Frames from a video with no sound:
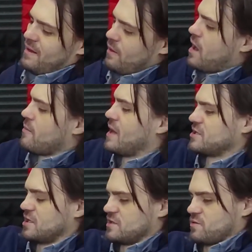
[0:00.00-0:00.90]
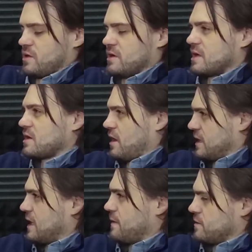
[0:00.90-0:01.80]
automation is where you kind
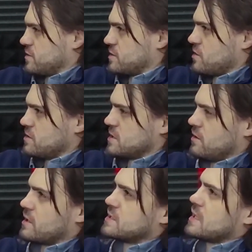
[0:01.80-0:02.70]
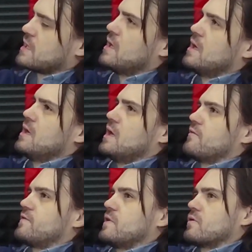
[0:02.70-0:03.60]
of get those returns, though, because like
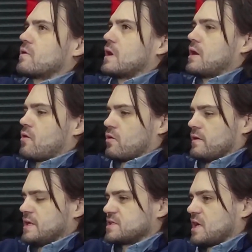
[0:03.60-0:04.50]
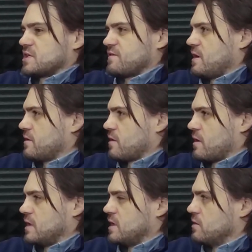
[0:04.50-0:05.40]
if you're an early stage founder
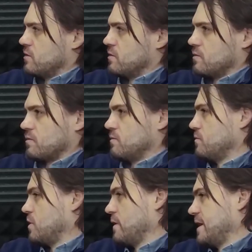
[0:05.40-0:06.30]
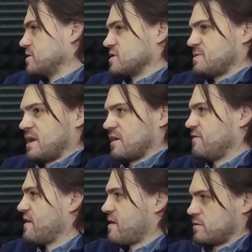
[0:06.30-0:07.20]
and you realize you're spending
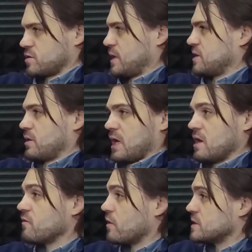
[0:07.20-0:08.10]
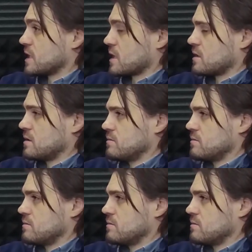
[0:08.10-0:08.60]
5 hours a week doing invoicing,